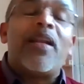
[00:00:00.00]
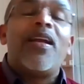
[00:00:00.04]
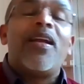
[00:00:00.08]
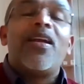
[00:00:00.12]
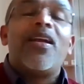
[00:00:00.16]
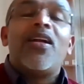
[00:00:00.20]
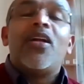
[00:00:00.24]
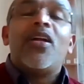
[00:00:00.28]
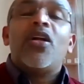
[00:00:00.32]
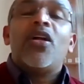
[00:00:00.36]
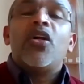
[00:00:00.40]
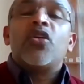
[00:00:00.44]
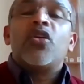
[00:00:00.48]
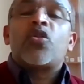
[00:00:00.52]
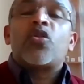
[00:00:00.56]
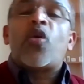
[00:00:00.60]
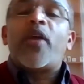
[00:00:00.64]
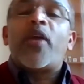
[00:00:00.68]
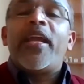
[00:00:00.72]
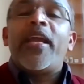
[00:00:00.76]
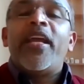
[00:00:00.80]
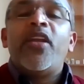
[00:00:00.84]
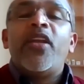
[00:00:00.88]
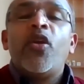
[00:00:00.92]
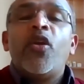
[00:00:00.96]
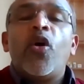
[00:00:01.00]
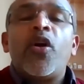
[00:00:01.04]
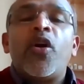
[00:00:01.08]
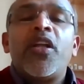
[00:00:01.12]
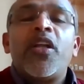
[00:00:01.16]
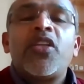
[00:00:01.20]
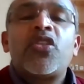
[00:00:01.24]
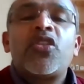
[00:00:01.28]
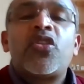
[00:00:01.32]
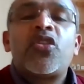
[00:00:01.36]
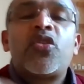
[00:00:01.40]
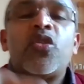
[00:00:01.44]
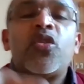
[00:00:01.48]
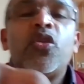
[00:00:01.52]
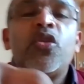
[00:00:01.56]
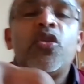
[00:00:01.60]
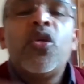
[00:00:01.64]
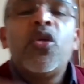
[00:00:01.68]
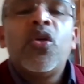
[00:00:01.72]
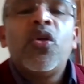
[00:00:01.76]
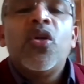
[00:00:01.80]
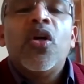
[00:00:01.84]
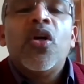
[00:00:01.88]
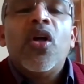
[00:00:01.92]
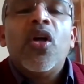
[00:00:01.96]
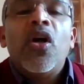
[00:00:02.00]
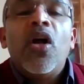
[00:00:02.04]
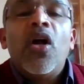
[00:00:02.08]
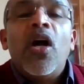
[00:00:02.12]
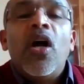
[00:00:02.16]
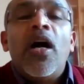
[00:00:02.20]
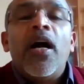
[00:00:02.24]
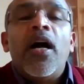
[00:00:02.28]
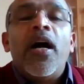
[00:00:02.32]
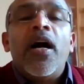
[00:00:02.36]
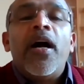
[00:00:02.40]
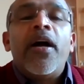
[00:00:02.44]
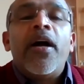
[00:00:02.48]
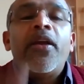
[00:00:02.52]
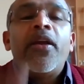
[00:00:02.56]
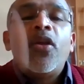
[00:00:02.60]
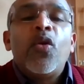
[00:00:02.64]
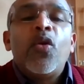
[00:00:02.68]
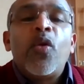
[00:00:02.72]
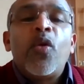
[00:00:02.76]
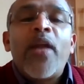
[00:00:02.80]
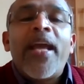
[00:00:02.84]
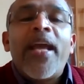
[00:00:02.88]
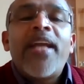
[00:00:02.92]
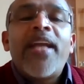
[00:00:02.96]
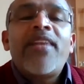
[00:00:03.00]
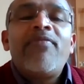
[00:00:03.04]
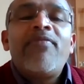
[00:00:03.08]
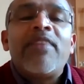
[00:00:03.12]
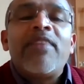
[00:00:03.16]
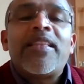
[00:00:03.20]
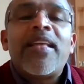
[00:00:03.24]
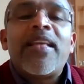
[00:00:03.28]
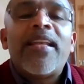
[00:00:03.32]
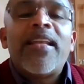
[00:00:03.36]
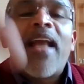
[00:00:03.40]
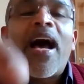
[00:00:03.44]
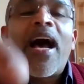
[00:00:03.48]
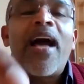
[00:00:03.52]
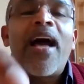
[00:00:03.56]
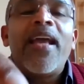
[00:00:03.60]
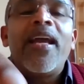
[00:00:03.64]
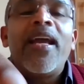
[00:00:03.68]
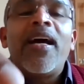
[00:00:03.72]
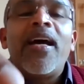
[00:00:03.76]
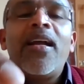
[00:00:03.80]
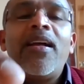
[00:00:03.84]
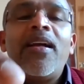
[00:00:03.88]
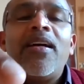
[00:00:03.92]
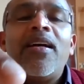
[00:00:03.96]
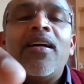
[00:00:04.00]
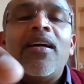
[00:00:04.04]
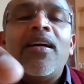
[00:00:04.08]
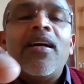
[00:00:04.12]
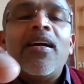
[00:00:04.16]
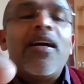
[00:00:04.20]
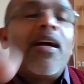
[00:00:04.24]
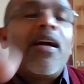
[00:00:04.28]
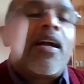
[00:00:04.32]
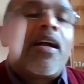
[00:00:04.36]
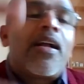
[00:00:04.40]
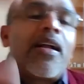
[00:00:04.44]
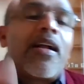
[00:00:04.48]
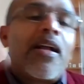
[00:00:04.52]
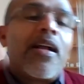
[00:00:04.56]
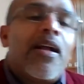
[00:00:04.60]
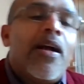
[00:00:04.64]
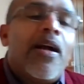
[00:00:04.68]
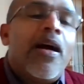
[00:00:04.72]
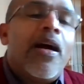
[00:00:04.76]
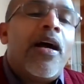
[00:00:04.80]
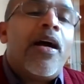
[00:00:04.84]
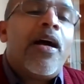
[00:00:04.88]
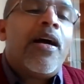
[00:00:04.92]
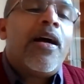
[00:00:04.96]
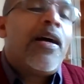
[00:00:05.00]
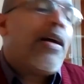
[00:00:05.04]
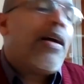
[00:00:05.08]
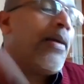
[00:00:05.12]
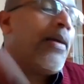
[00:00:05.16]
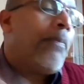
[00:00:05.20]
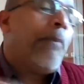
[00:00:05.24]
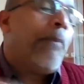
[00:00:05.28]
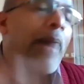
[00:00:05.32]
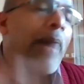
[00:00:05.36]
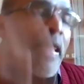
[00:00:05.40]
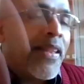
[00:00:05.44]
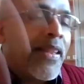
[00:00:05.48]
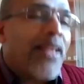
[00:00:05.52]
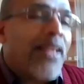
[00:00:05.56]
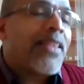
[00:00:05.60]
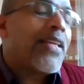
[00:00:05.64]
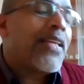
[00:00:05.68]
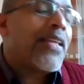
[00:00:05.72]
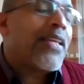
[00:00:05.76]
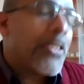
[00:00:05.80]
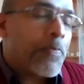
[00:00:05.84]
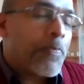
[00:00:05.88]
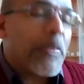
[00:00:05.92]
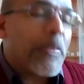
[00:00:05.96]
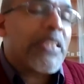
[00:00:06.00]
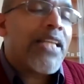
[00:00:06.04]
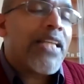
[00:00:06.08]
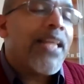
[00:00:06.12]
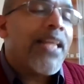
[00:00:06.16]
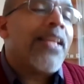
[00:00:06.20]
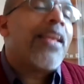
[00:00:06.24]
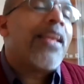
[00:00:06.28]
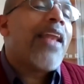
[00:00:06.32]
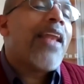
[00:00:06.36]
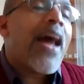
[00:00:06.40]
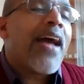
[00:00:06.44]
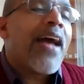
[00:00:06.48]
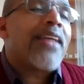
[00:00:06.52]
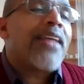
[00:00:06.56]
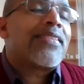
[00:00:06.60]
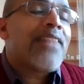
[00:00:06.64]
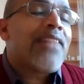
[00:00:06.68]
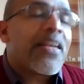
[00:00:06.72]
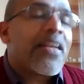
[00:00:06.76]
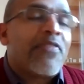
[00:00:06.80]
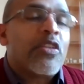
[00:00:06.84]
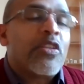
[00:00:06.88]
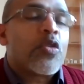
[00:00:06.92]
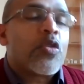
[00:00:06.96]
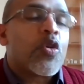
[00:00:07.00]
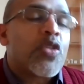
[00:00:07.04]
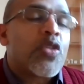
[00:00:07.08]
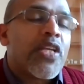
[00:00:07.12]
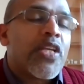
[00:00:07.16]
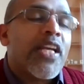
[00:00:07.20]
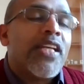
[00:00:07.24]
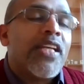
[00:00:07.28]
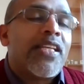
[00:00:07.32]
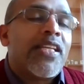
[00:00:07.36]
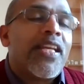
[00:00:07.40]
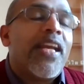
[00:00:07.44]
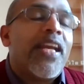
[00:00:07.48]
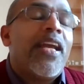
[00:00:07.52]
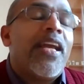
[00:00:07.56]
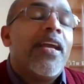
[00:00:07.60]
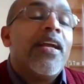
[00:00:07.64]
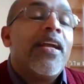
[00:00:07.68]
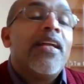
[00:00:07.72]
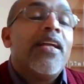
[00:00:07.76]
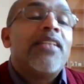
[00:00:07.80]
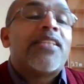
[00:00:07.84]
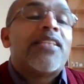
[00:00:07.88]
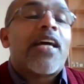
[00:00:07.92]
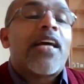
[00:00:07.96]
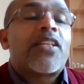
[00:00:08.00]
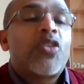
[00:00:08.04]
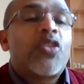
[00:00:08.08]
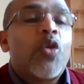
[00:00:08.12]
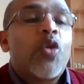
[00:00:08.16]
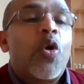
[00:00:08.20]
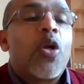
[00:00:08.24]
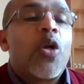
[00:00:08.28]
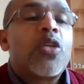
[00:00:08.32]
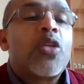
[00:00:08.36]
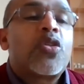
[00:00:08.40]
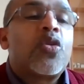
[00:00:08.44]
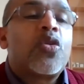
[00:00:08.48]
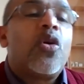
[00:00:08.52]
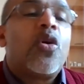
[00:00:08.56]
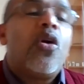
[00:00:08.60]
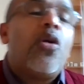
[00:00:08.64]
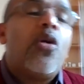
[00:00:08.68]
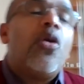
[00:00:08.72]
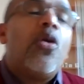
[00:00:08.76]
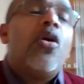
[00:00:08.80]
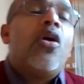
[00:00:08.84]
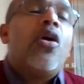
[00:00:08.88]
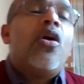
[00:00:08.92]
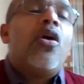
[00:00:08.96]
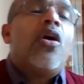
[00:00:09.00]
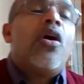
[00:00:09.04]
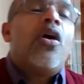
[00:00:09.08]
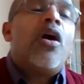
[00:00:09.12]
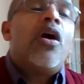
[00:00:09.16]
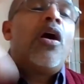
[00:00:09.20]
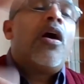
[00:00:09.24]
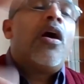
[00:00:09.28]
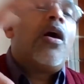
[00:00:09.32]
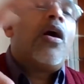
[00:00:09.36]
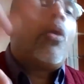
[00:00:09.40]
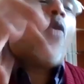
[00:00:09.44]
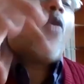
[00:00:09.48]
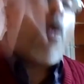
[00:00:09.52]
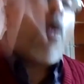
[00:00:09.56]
bill. So in order to uh, unite with the Nair, uh, Mannath, especially the Nair Service Society, church also uh,